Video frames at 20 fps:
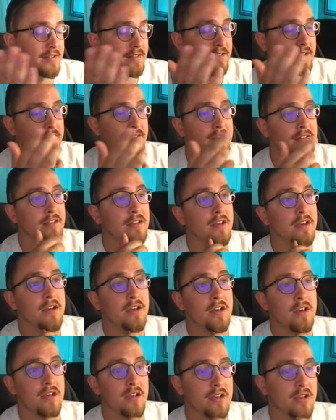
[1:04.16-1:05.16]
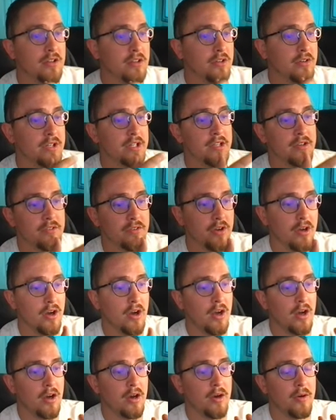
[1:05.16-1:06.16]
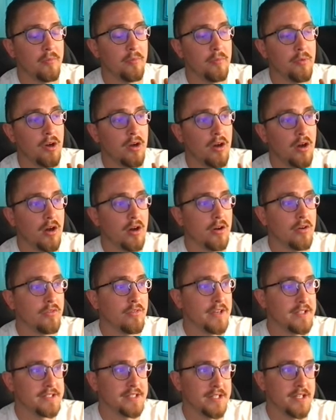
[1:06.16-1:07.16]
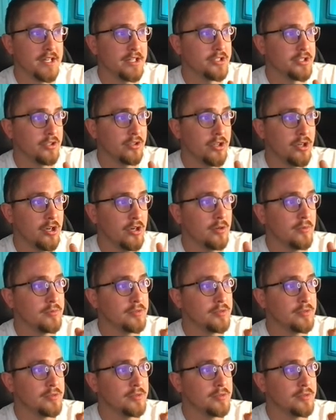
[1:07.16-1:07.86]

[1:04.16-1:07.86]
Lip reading: is including all residential homes,